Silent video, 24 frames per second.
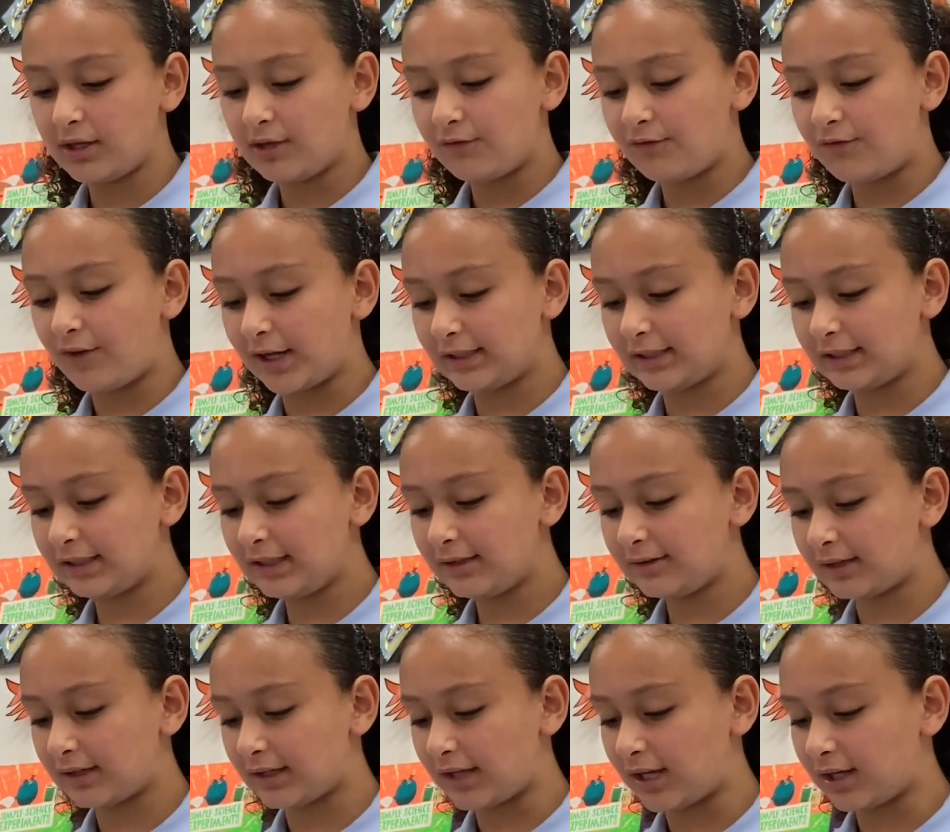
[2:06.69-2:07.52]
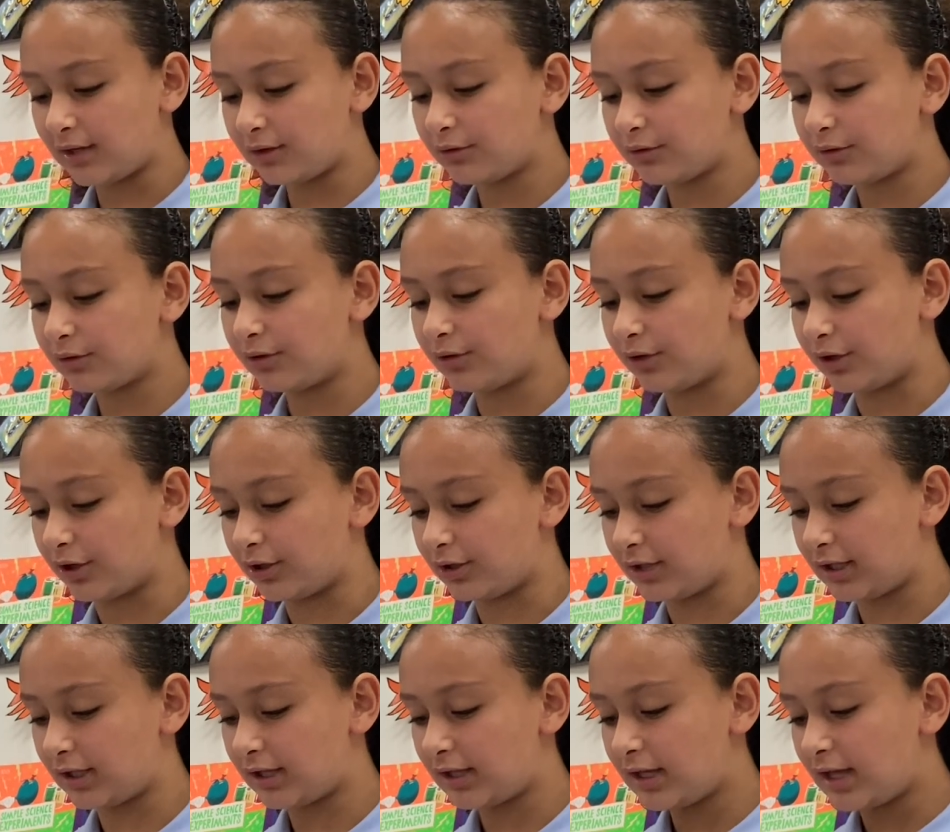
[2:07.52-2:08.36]
Finally, the kangaroo heard
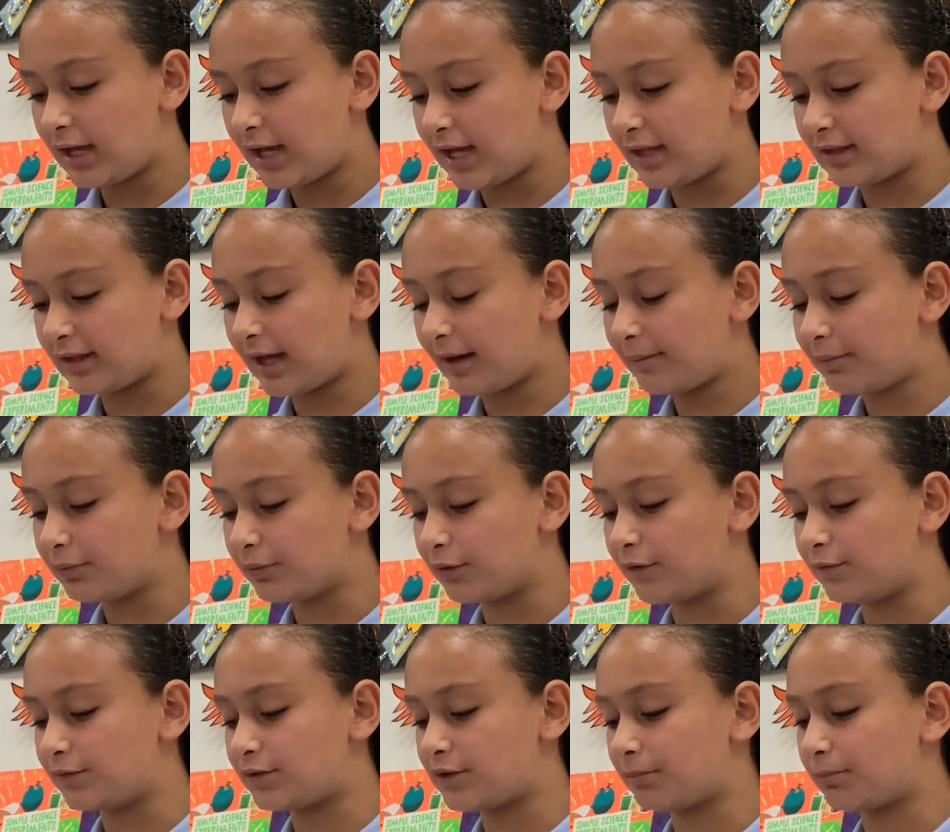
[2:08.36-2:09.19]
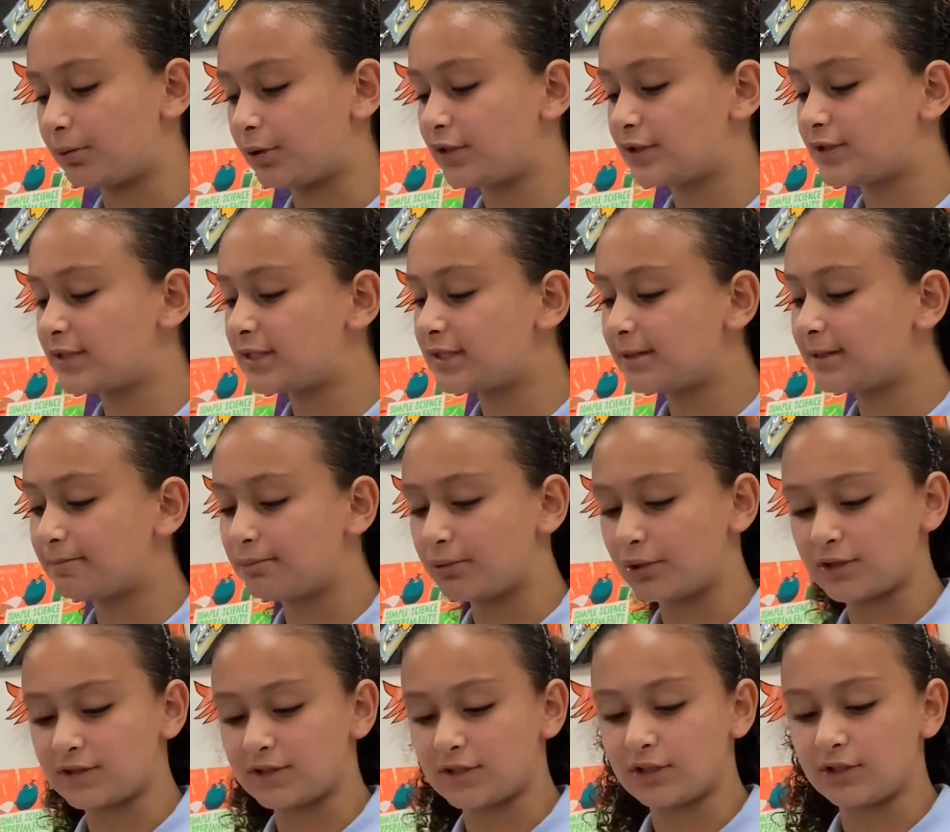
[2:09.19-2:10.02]
it, and that proves a person's a
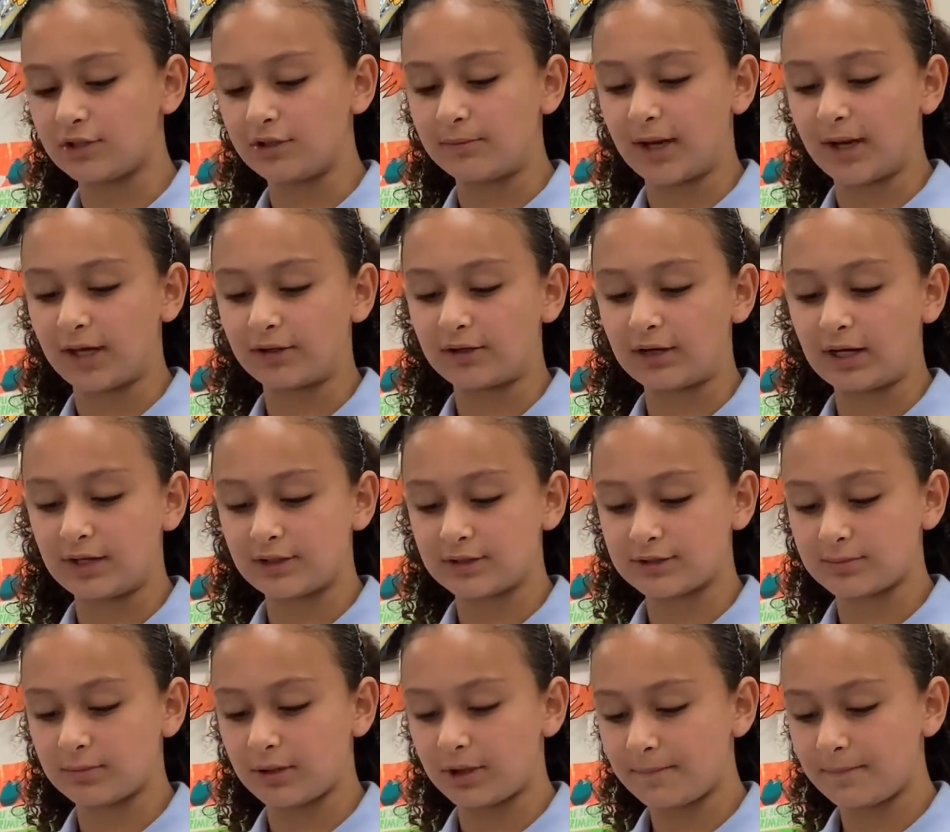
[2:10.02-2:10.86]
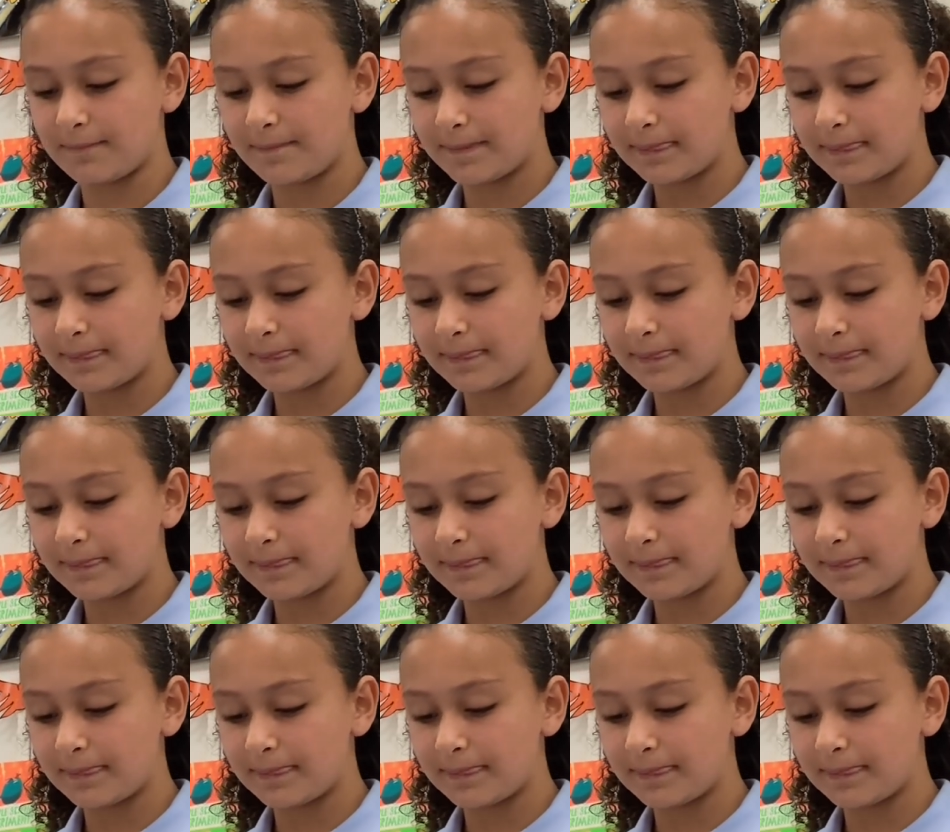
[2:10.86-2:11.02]
person no matter how small.